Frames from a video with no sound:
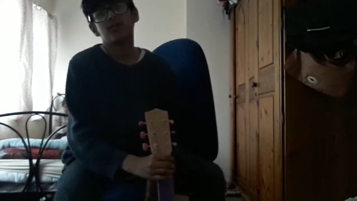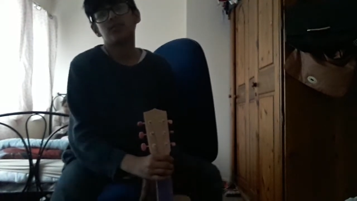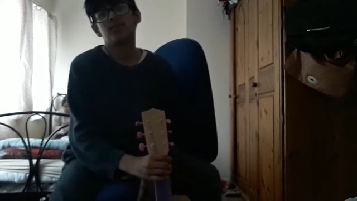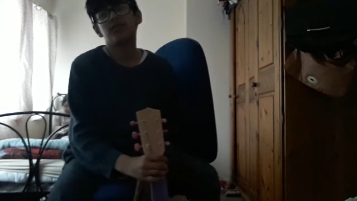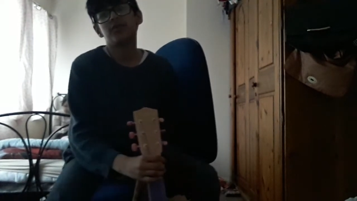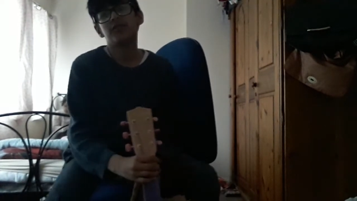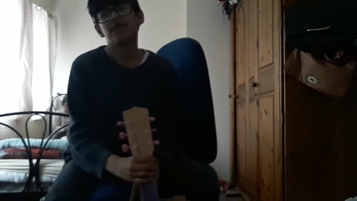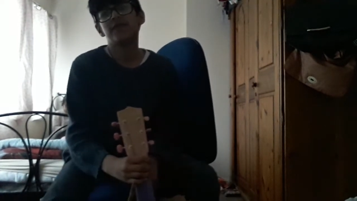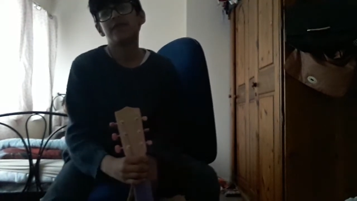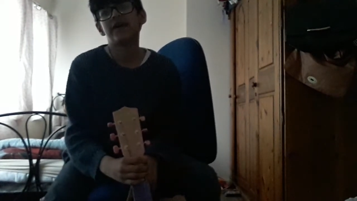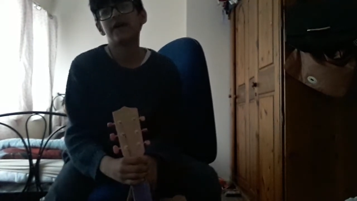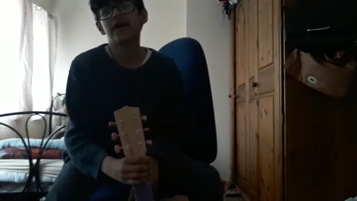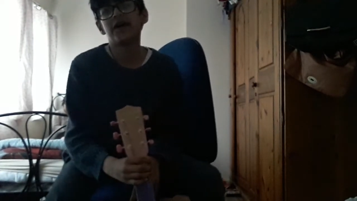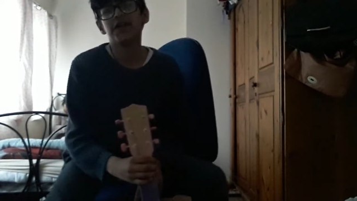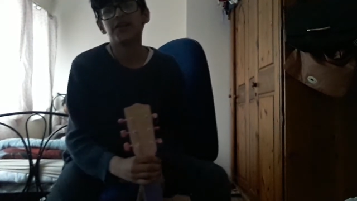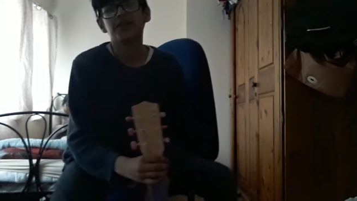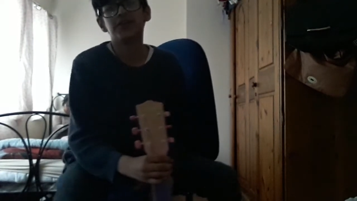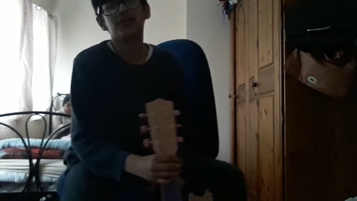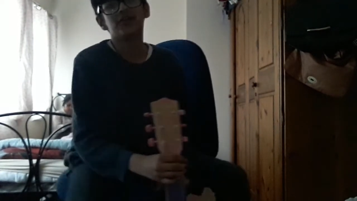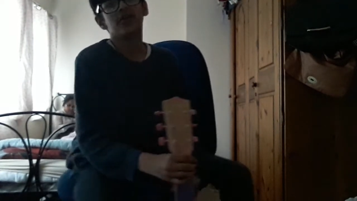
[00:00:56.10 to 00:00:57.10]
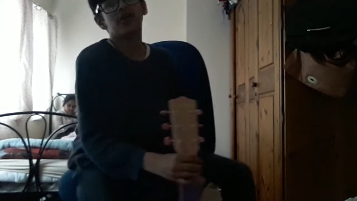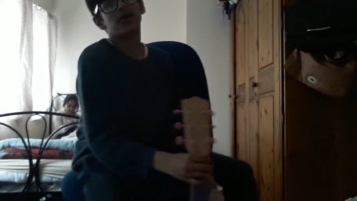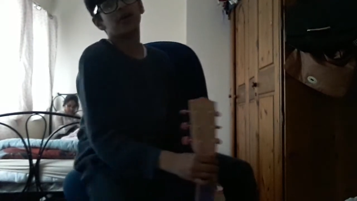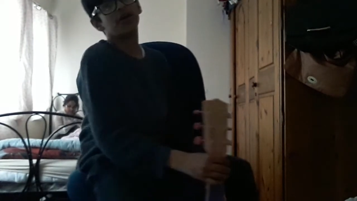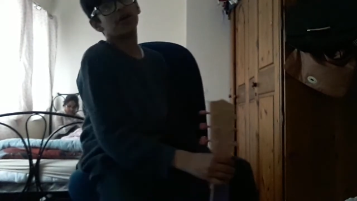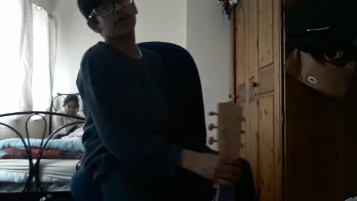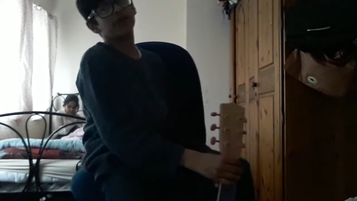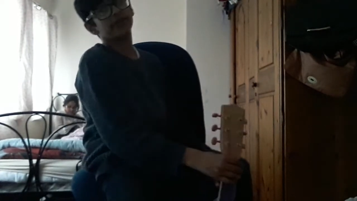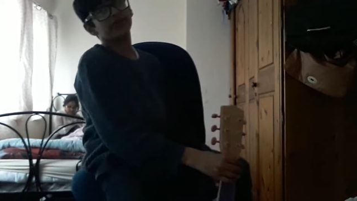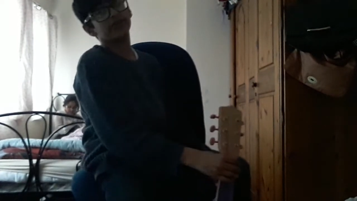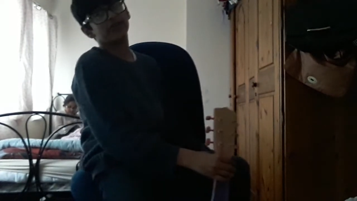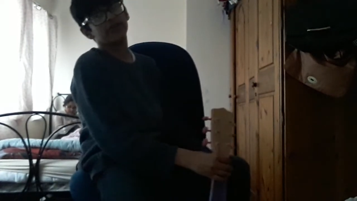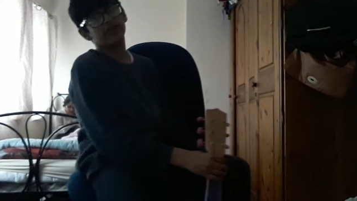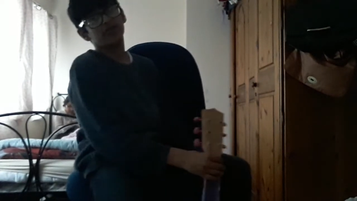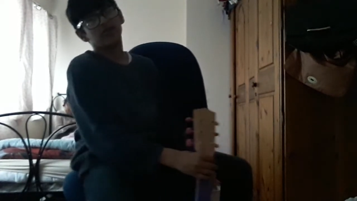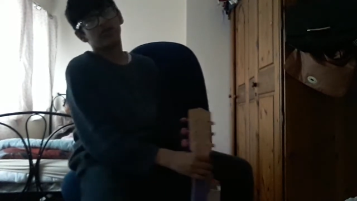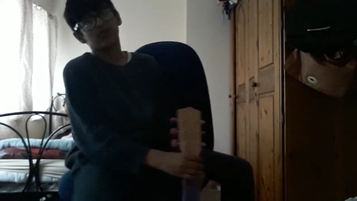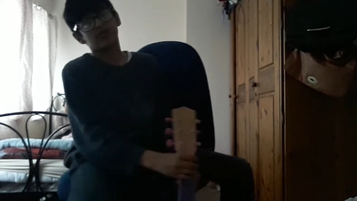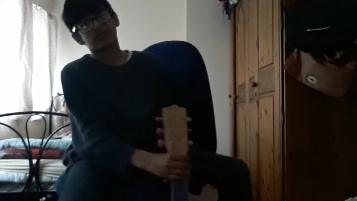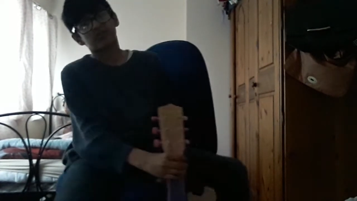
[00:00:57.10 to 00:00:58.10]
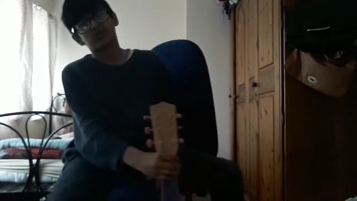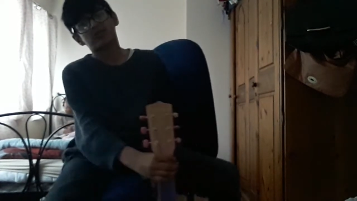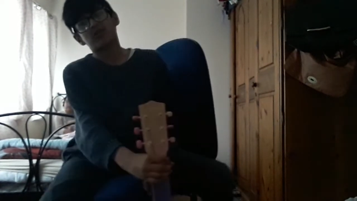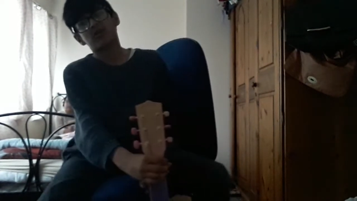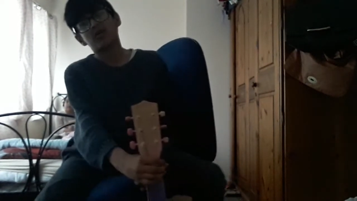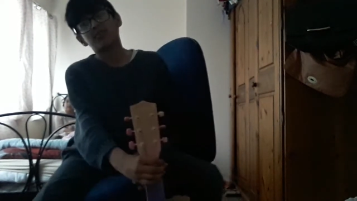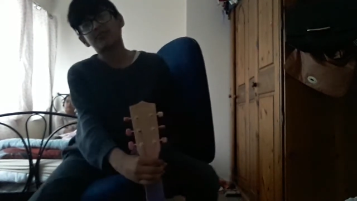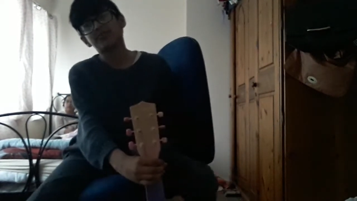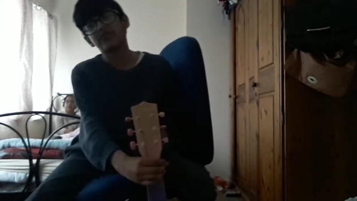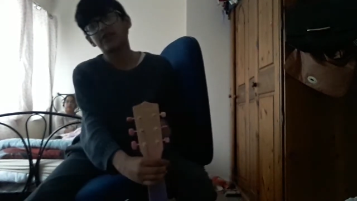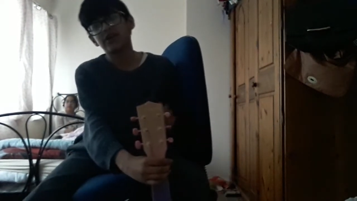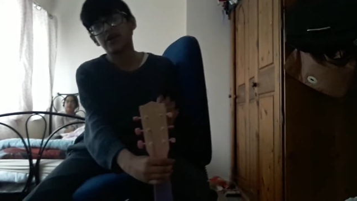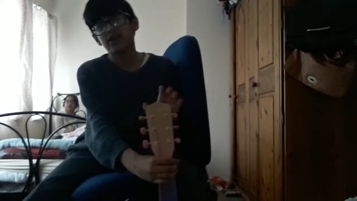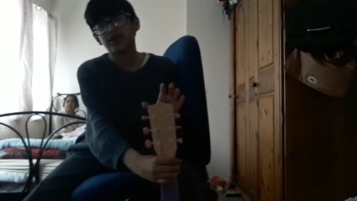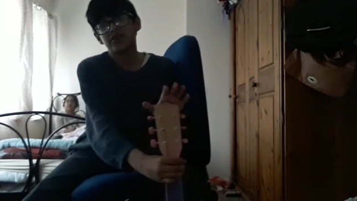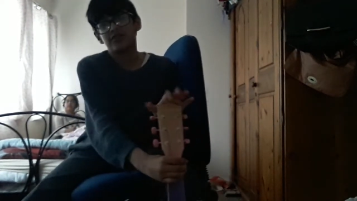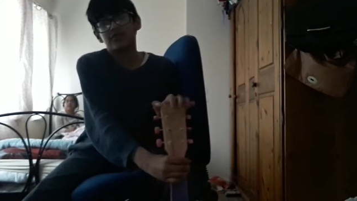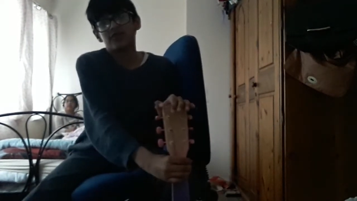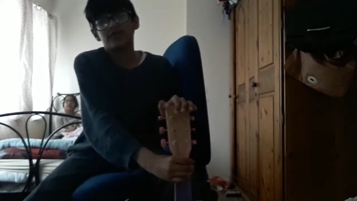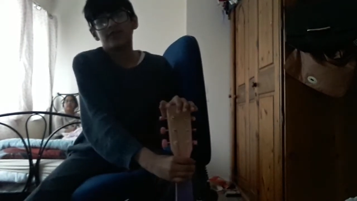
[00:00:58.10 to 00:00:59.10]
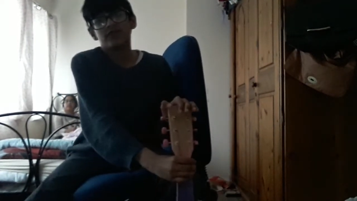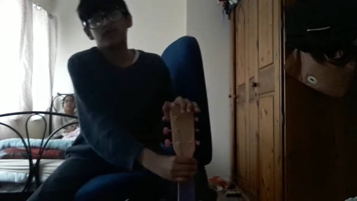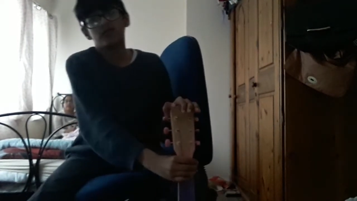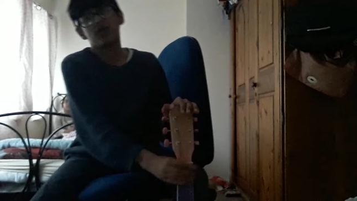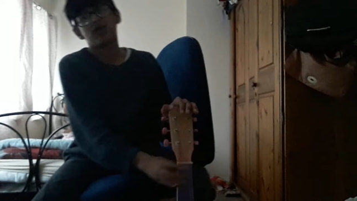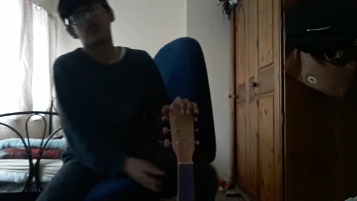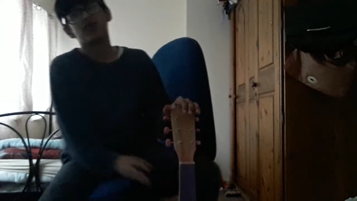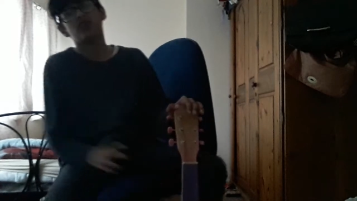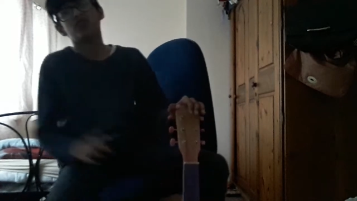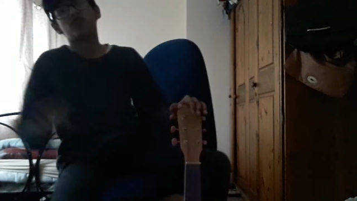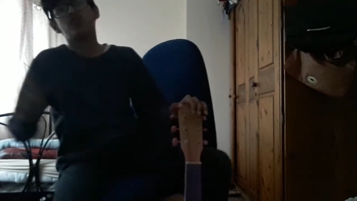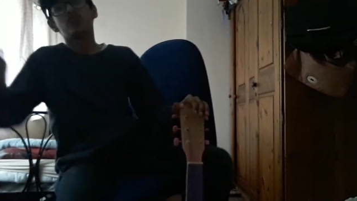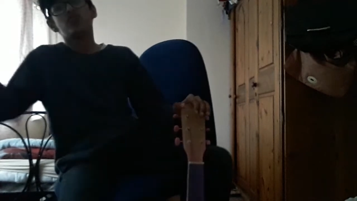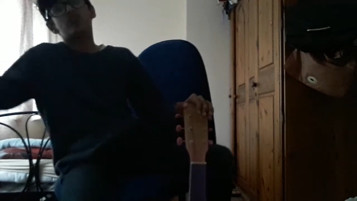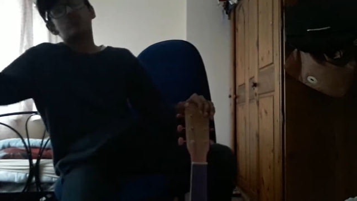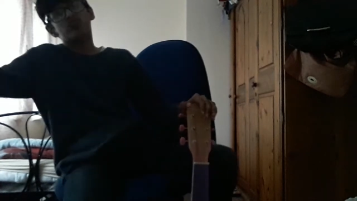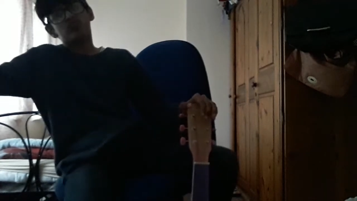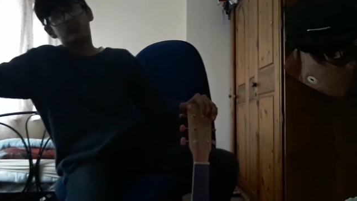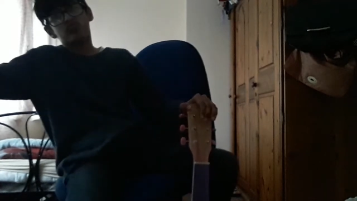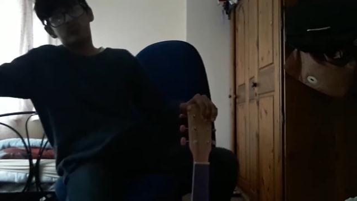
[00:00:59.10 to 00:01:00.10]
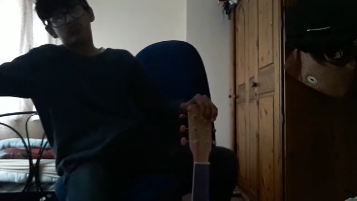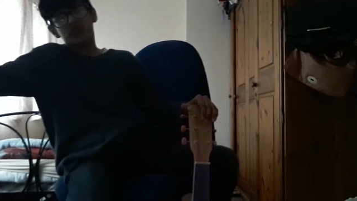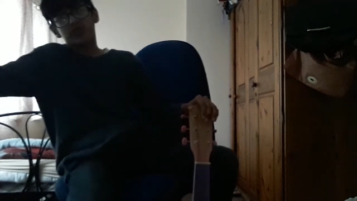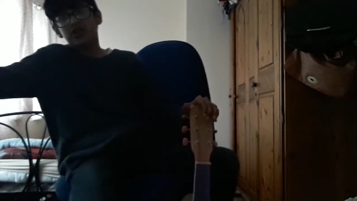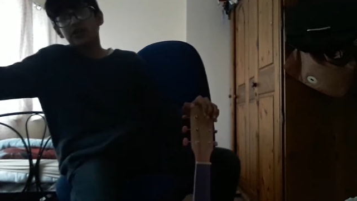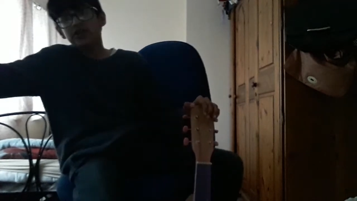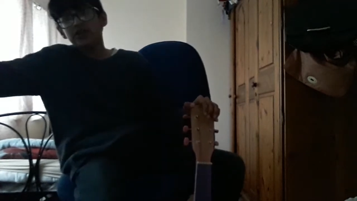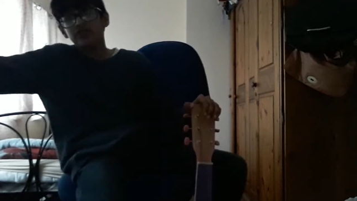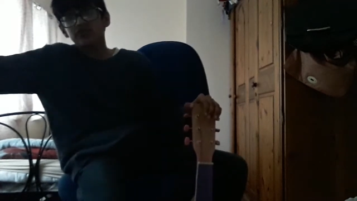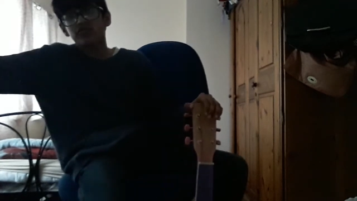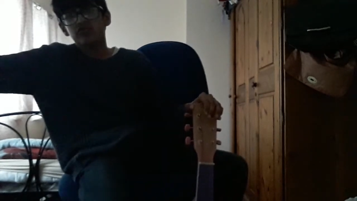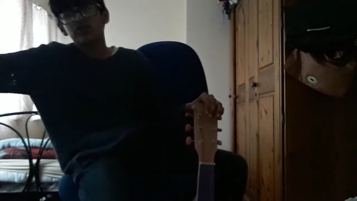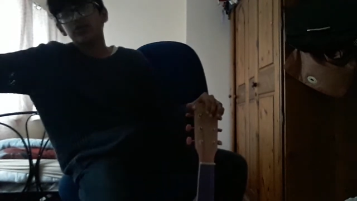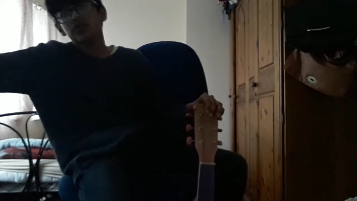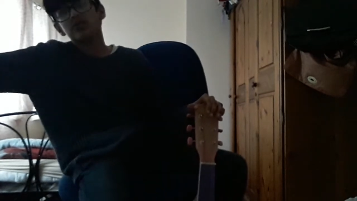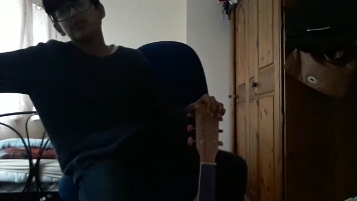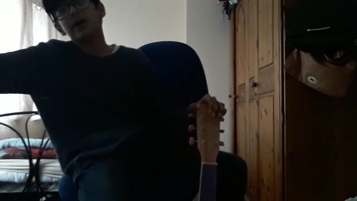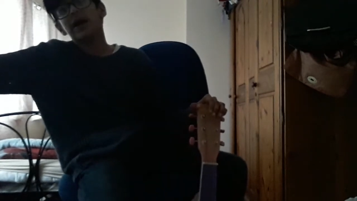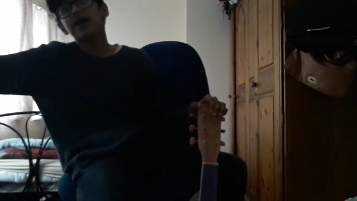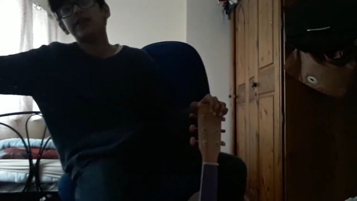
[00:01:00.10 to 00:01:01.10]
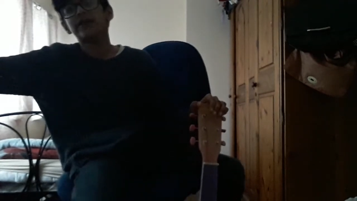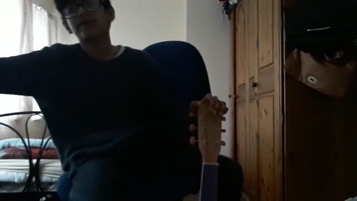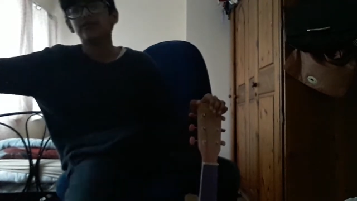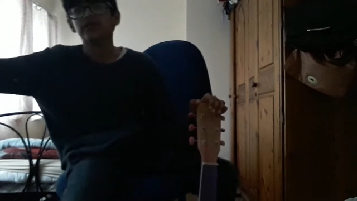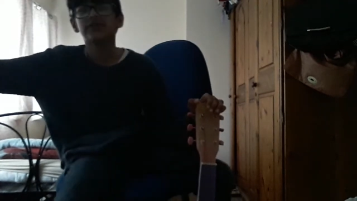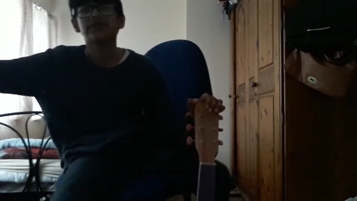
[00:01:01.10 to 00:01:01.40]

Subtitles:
Nobody's mouth can be seen.